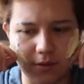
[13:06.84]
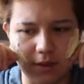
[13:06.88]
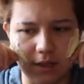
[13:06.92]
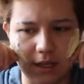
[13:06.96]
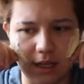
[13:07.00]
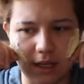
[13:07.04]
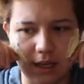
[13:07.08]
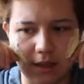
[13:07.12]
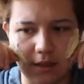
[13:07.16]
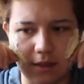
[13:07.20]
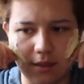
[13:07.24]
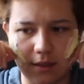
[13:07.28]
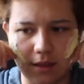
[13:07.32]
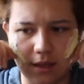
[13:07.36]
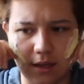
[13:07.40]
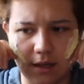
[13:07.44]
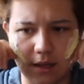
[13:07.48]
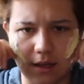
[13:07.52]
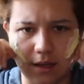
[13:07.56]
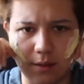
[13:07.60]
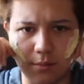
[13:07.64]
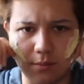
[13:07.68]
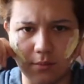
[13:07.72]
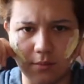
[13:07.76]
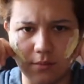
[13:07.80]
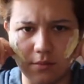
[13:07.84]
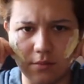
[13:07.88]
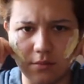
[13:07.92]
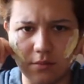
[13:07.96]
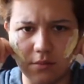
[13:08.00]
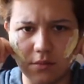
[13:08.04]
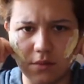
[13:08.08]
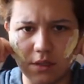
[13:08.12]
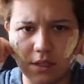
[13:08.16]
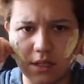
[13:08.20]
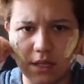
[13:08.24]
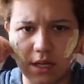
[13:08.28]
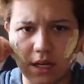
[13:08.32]
I think I'm
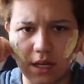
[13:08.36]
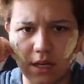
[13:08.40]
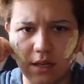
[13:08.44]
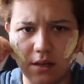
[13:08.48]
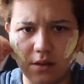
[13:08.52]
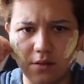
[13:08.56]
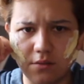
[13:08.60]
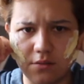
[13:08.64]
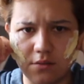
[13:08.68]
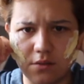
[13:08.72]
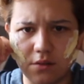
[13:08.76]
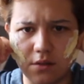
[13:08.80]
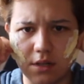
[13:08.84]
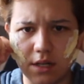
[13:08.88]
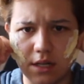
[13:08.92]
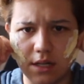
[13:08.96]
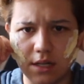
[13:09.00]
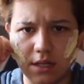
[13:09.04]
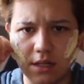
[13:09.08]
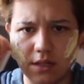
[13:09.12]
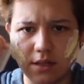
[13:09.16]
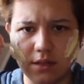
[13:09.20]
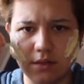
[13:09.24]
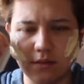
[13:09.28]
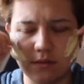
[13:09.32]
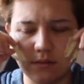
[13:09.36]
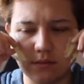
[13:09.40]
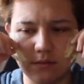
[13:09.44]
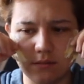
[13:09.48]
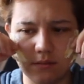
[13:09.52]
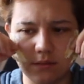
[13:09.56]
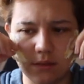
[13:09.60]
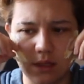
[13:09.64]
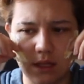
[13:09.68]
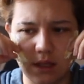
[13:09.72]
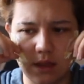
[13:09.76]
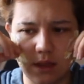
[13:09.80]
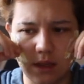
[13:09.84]
kind of dry.
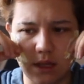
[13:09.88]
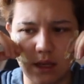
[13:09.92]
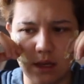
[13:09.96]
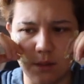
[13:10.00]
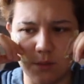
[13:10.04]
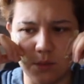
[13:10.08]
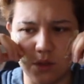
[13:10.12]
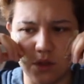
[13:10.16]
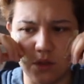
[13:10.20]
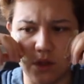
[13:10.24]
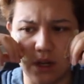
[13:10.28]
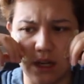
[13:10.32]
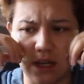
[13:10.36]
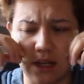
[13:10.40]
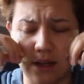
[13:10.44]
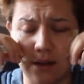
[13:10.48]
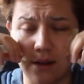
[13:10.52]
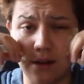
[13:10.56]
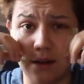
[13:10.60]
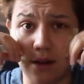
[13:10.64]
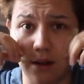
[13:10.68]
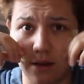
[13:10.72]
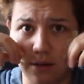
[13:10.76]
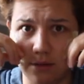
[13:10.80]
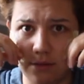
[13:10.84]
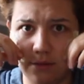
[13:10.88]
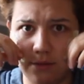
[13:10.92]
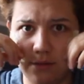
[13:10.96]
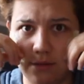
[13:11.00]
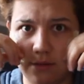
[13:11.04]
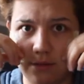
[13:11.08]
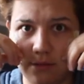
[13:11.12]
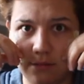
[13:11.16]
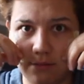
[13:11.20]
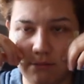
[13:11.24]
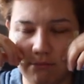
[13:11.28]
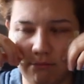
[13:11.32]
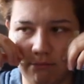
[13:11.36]
I think I'm dry enough.